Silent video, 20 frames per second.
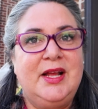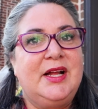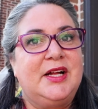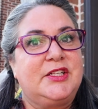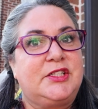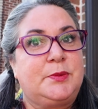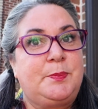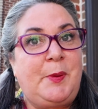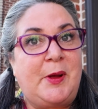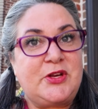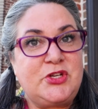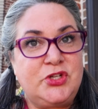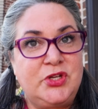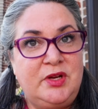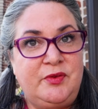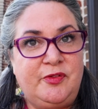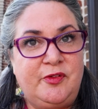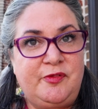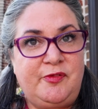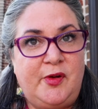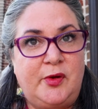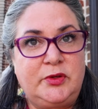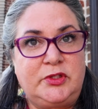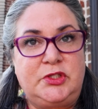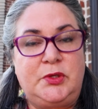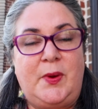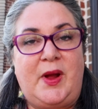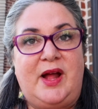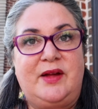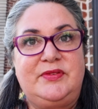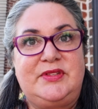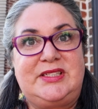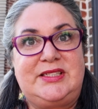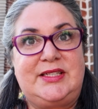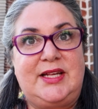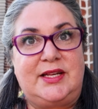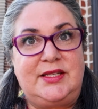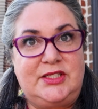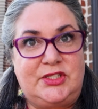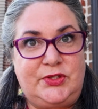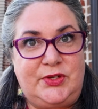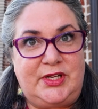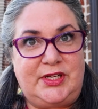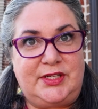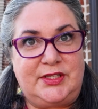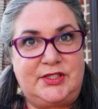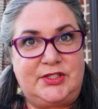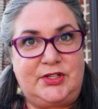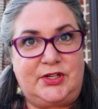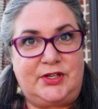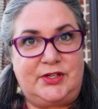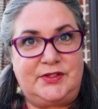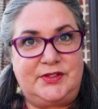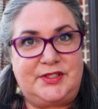especially for folks who have sensory concerns.